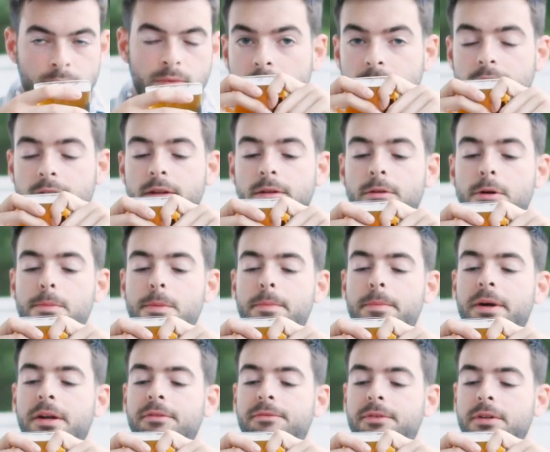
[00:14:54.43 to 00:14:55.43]
I think the aroma
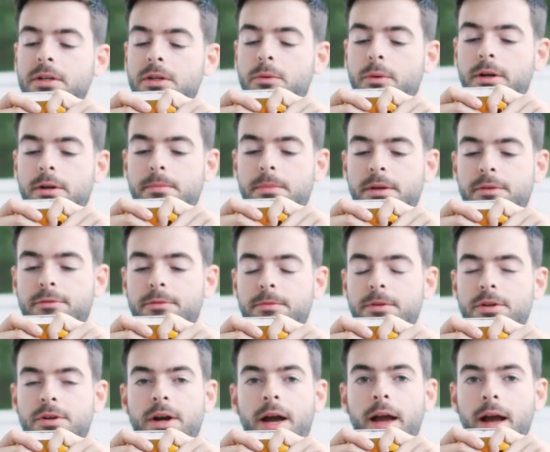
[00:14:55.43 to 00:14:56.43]
benefited quite a bit from
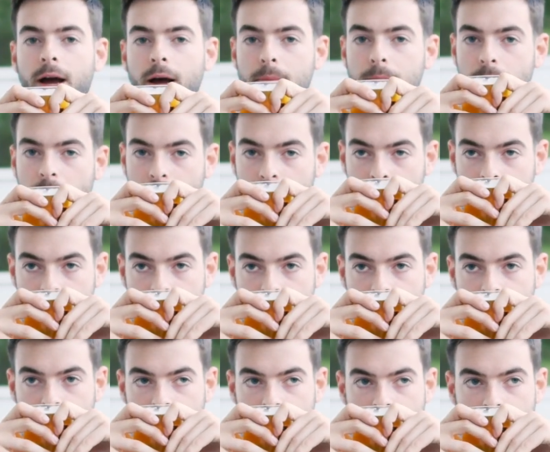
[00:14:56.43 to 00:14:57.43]
the dry hop.
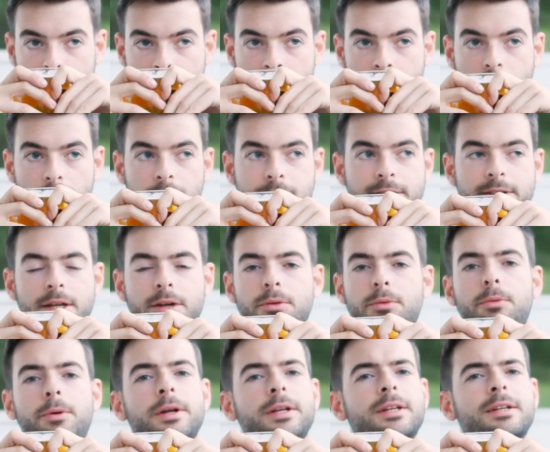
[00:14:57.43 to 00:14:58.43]
Uh, it's got a
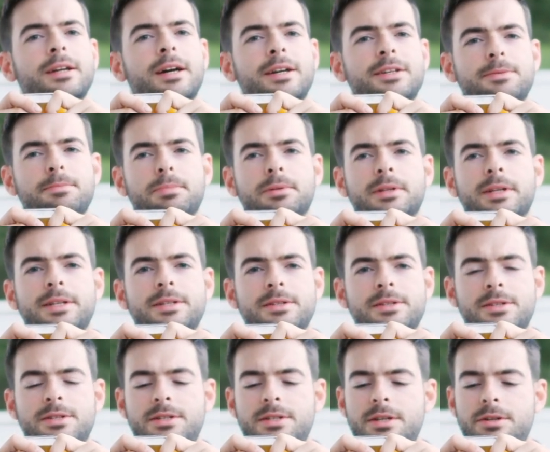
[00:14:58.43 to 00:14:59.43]
really nice,
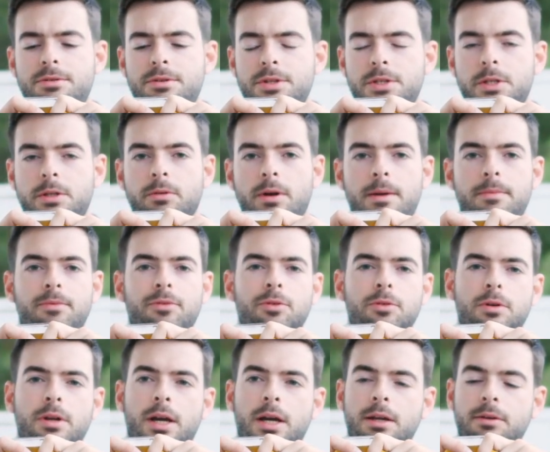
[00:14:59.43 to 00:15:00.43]
pleasant citrus
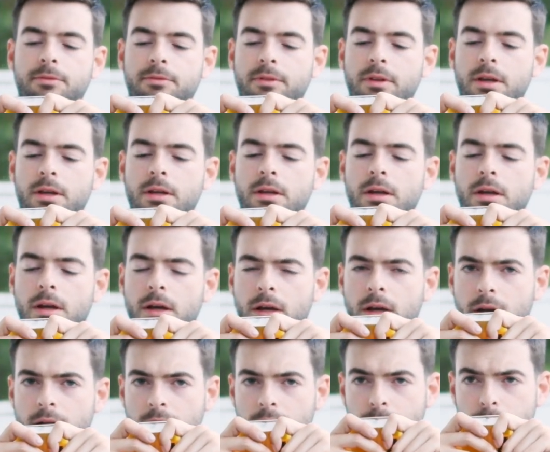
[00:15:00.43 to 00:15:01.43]
grapefruit kind of thing
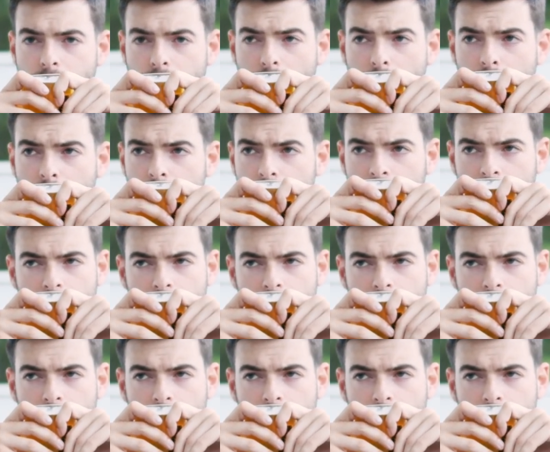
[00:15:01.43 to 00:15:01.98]
uh, going on.